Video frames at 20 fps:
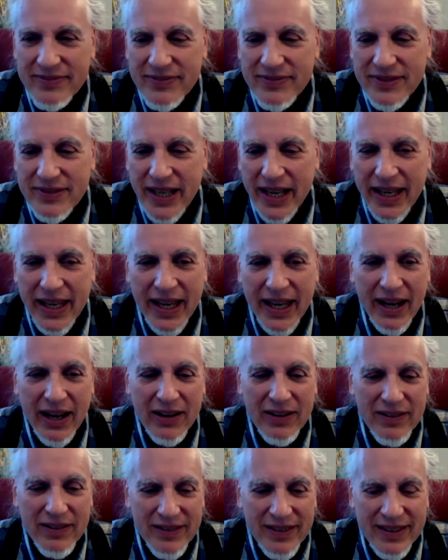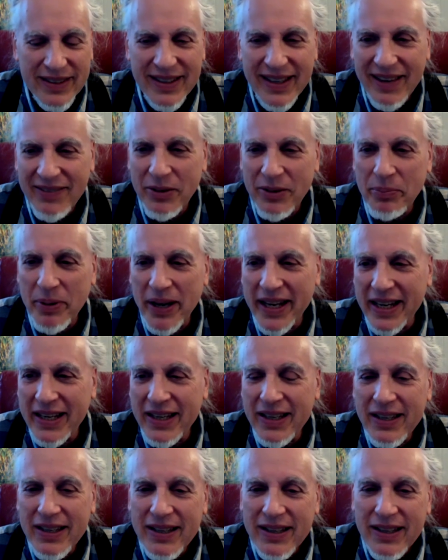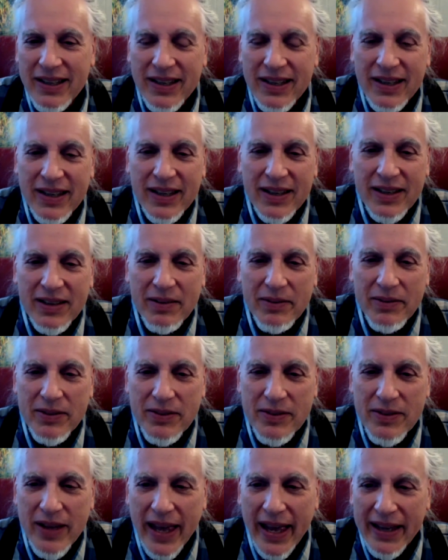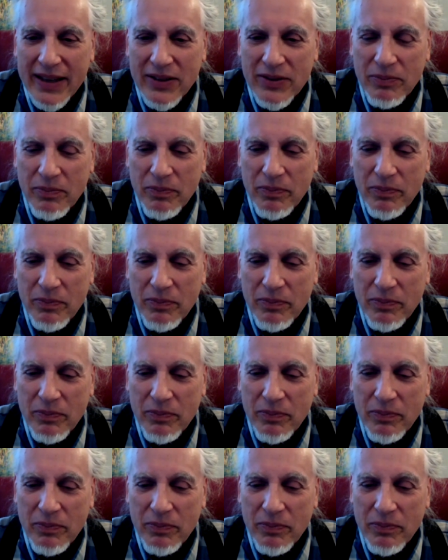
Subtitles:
Take care, everybody. And